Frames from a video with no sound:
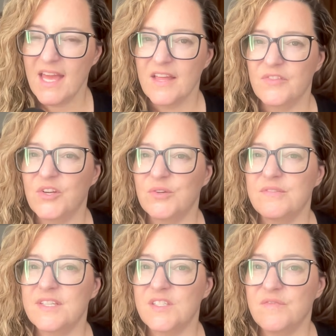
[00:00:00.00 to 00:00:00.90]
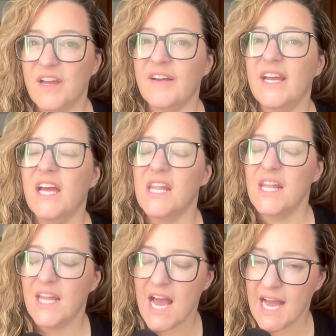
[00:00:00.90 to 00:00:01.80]
The cruises vary a
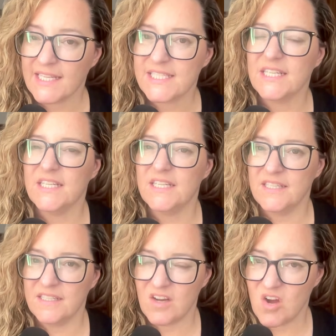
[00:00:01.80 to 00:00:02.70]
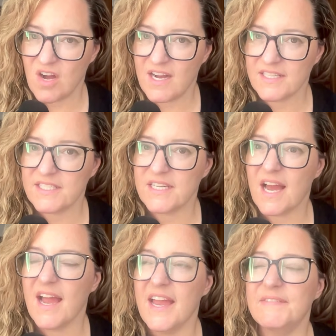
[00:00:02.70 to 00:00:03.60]
lot in cost.
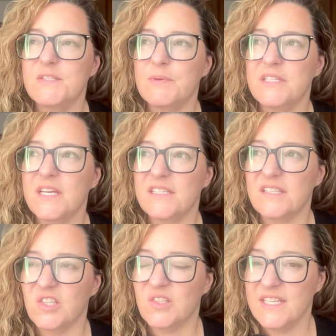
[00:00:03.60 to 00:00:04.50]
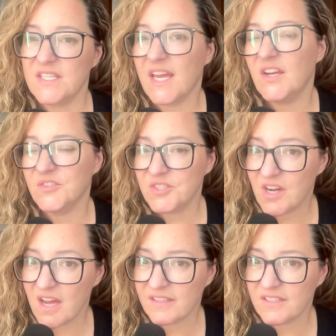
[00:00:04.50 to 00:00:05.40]
I have spent as little as
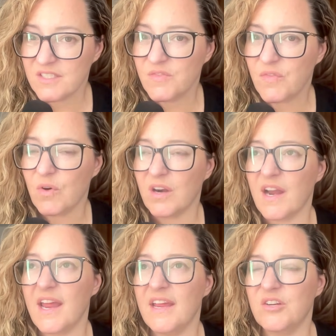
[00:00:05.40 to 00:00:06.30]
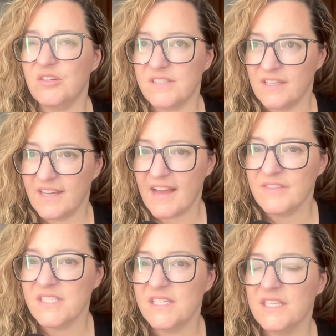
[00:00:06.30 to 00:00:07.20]
$800 for a cruise out of
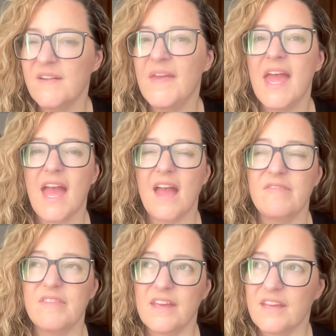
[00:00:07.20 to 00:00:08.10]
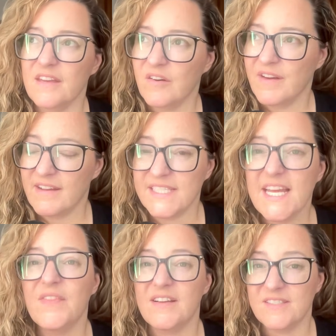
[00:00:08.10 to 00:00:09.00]
Galveston, and then around
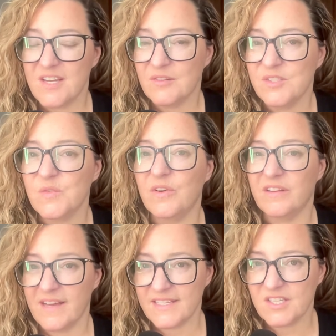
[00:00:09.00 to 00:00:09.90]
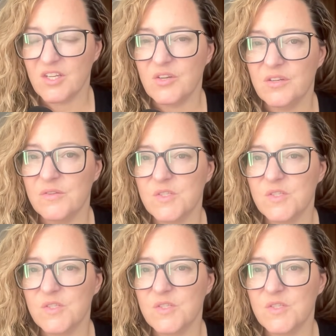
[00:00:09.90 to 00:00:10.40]
$10,000 for an Alaskan cruise.